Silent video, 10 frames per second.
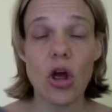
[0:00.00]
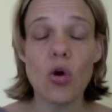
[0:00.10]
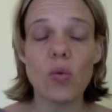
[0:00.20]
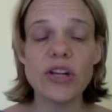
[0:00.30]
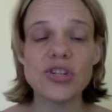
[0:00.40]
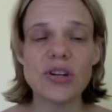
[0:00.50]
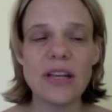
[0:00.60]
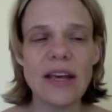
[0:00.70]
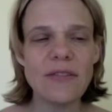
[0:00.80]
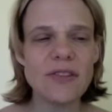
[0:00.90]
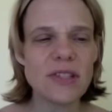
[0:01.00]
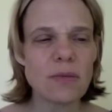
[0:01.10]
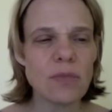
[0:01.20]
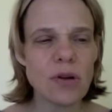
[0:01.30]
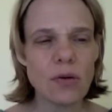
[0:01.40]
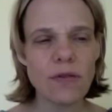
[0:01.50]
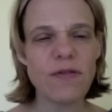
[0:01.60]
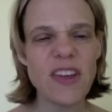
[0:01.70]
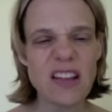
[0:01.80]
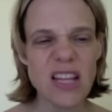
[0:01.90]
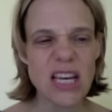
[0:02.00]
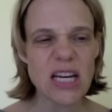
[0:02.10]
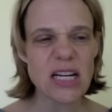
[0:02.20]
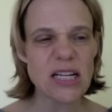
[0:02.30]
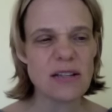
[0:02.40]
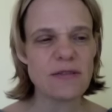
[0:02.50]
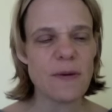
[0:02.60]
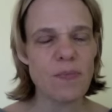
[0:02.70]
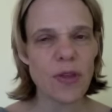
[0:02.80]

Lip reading: which should give some new feeling of